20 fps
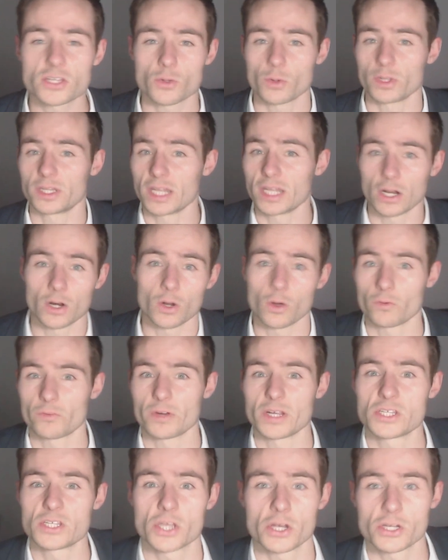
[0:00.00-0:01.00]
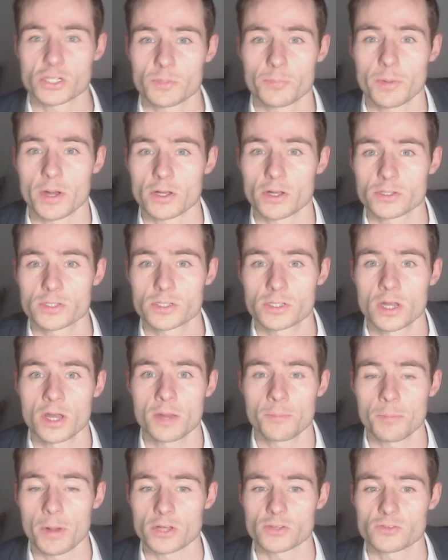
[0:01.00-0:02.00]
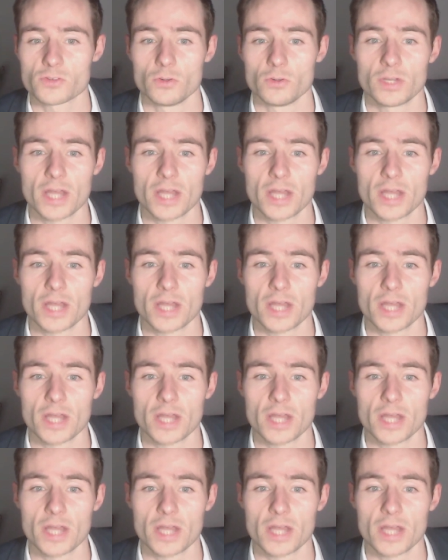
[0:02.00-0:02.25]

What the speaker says: So I did a lot of research the past few